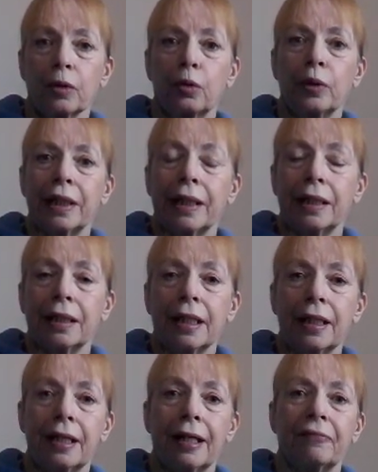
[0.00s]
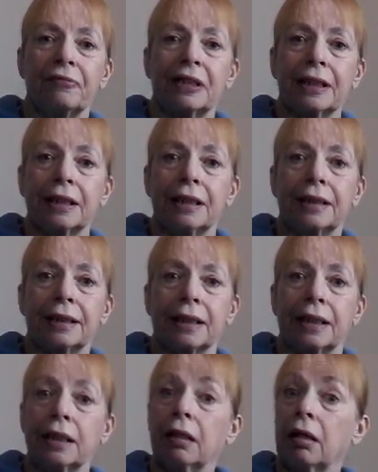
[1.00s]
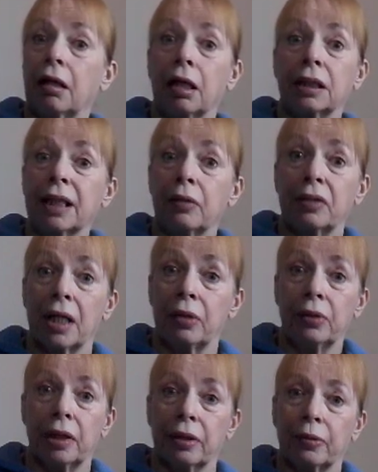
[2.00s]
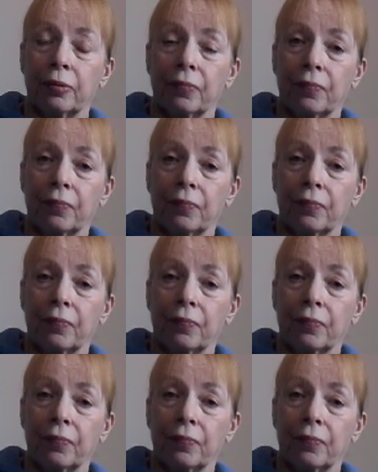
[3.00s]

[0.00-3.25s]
Queen Nefertiti. I don't know you.